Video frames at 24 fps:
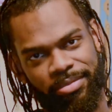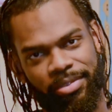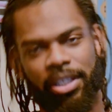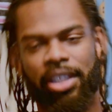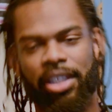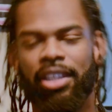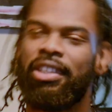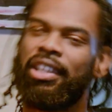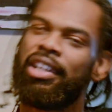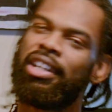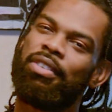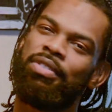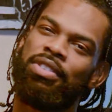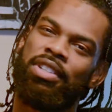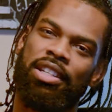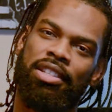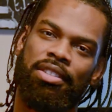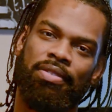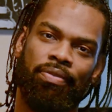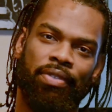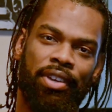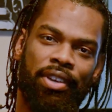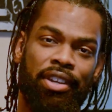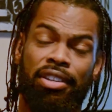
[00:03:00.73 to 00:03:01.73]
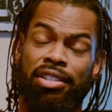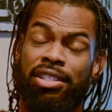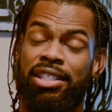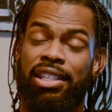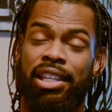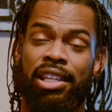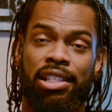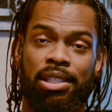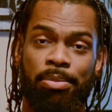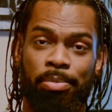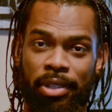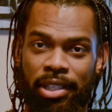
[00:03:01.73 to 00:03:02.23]
Then I've done various
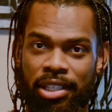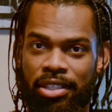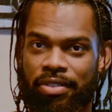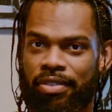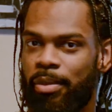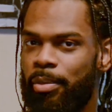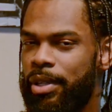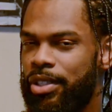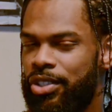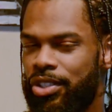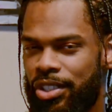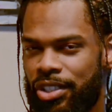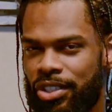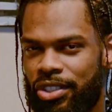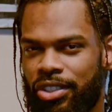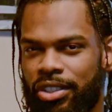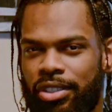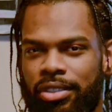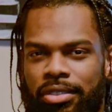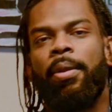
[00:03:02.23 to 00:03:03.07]
stage plays for my church.